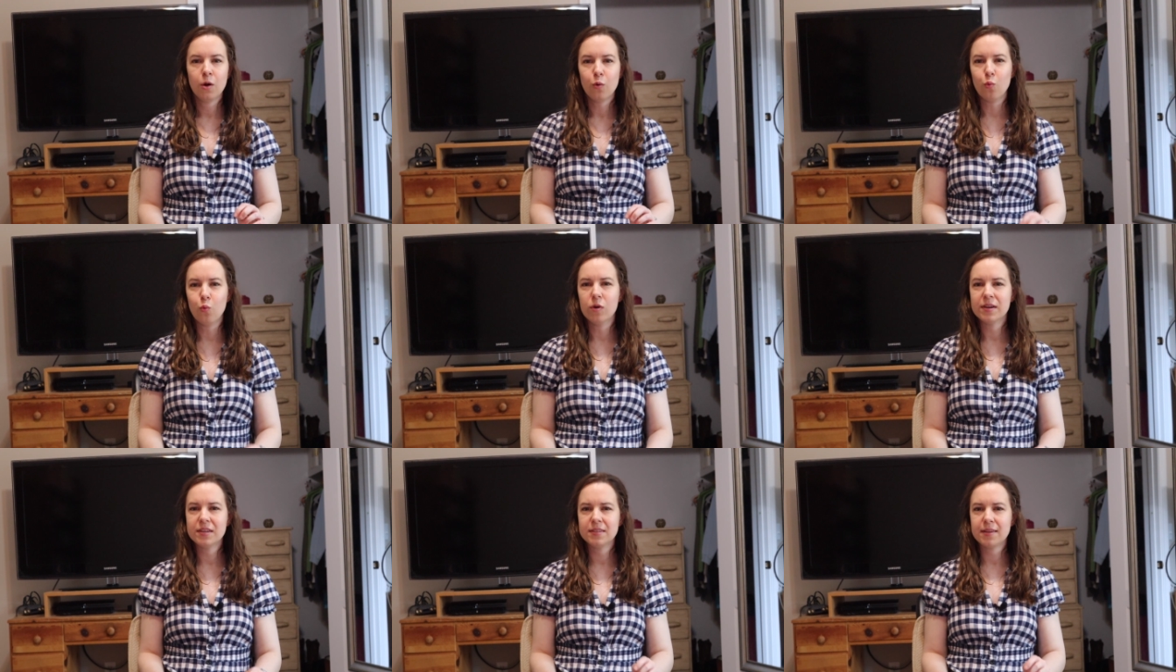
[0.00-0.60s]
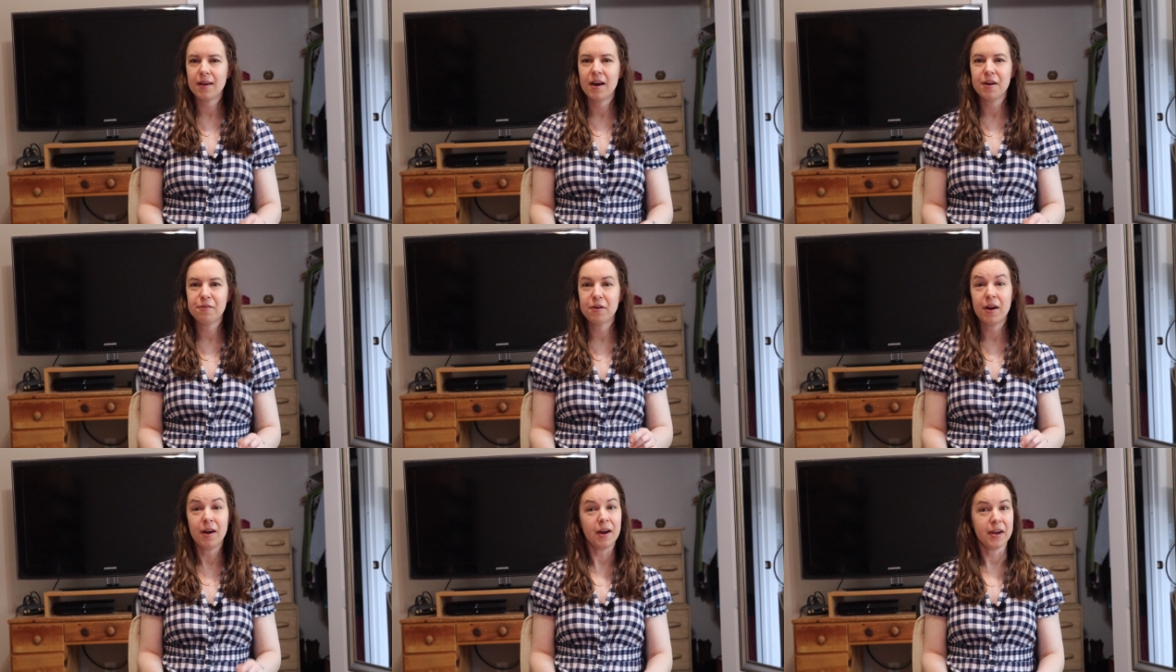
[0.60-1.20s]
Was
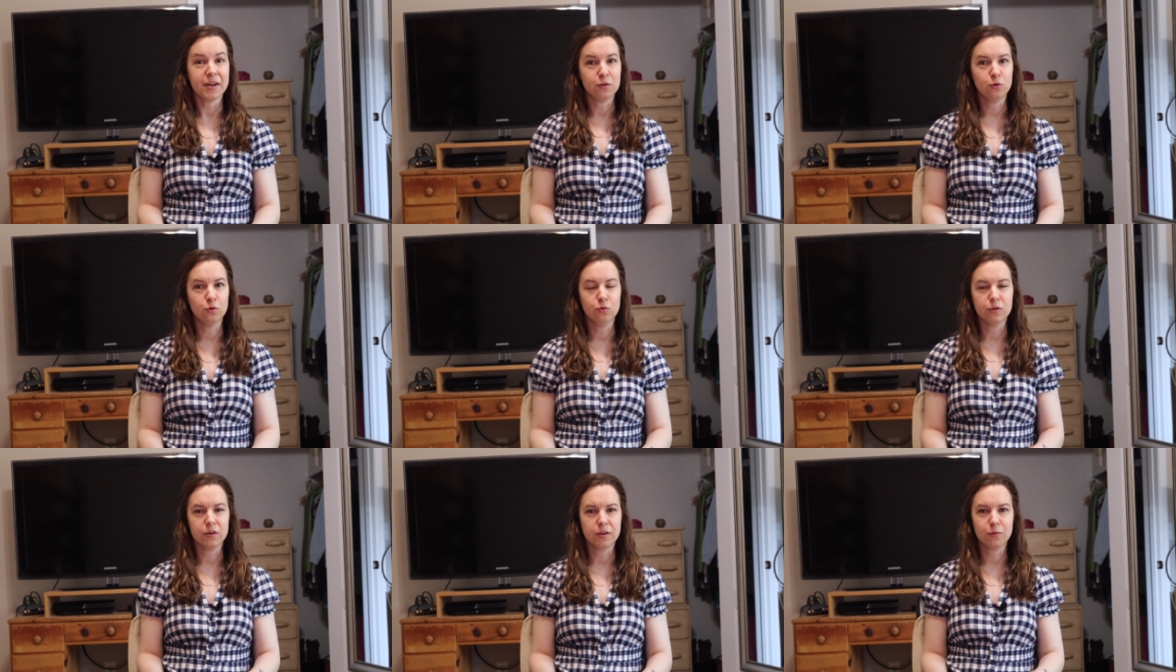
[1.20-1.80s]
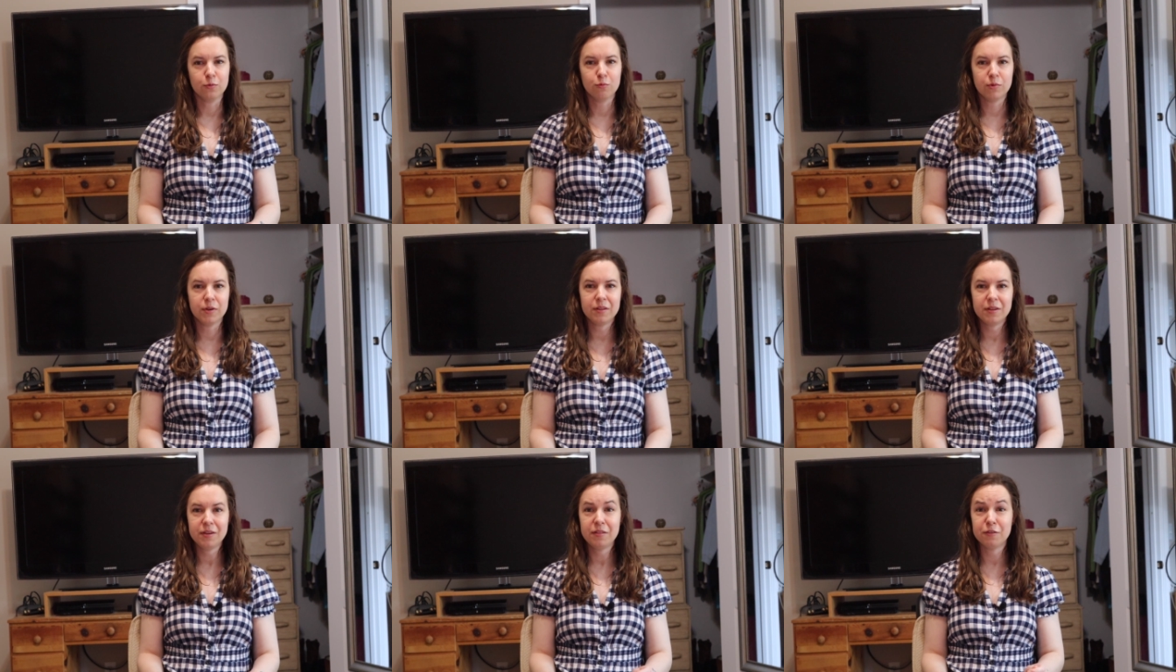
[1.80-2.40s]
Ira Einhorn
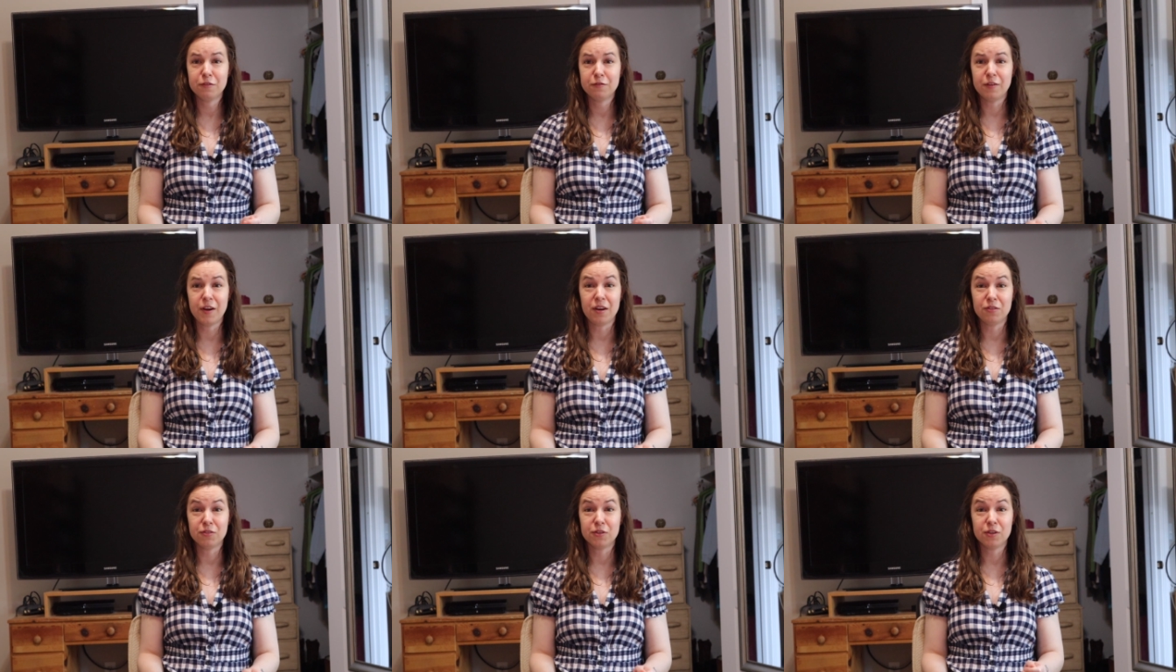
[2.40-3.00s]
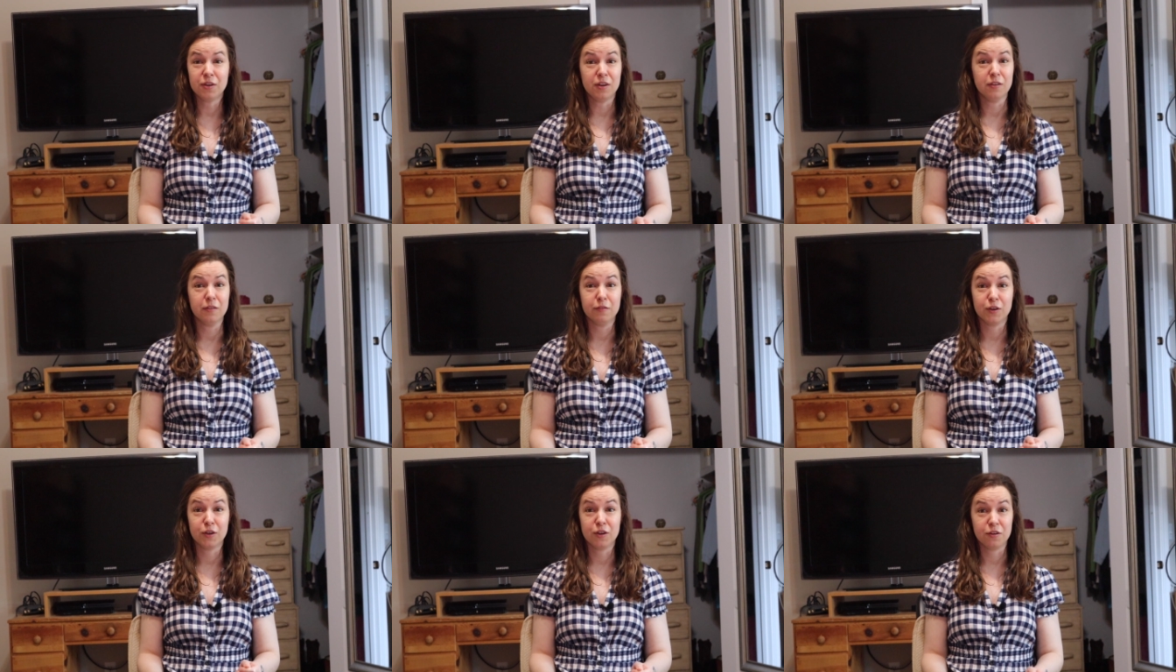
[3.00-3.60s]
really the founder
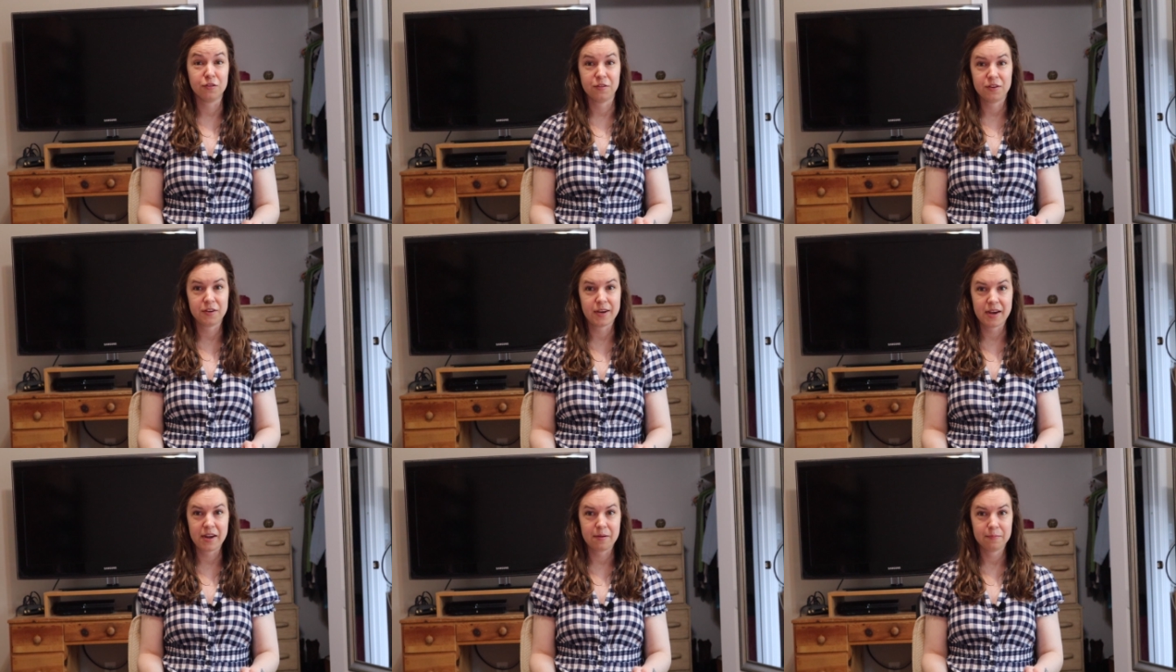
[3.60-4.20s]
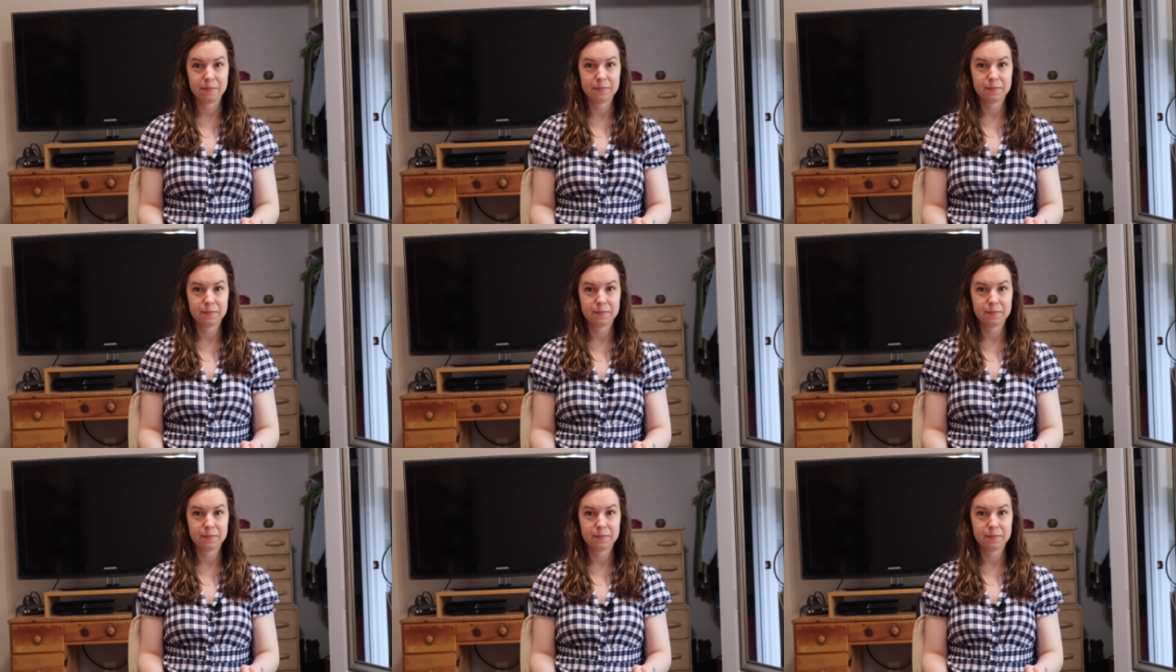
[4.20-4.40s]
of Earth Day?